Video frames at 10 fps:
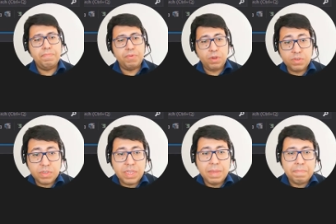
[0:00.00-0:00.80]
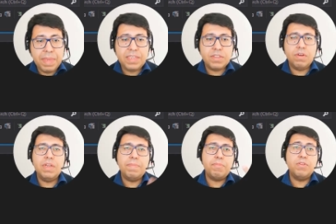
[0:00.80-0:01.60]
product based on
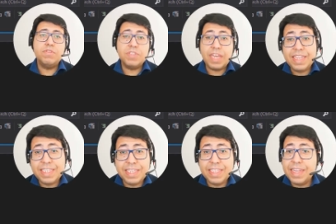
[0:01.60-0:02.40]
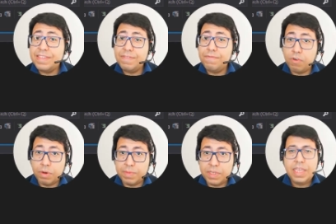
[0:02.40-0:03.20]
a product ID that is
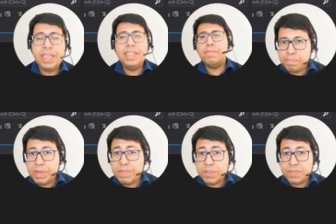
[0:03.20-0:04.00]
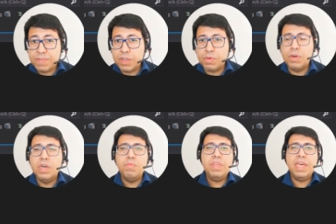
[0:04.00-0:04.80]
informed. In the previous video,
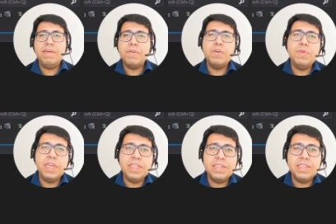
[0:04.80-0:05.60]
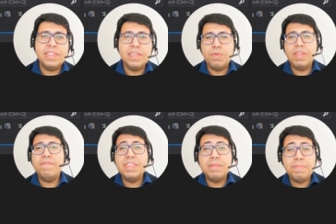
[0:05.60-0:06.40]
we have created the
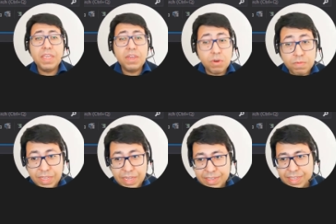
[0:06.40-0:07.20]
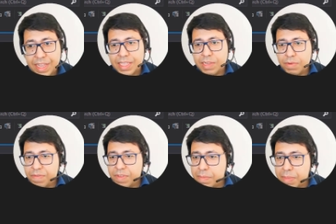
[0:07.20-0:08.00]
RavenDB context. The
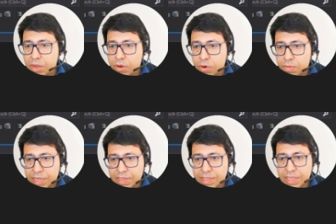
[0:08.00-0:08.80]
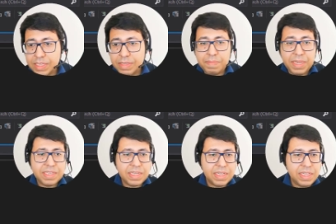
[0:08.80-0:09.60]
RavenDB context is
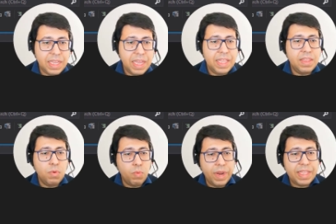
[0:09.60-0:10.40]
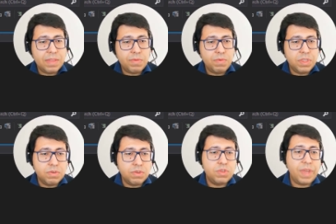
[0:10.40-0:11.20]
basically the way that we
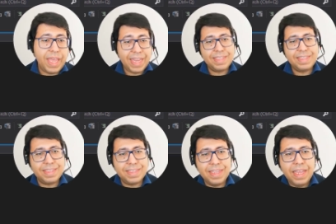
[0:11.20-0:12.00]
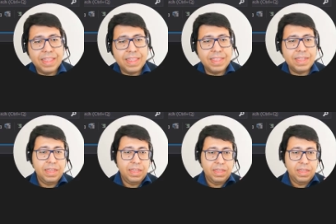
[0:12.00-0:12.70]
use to access the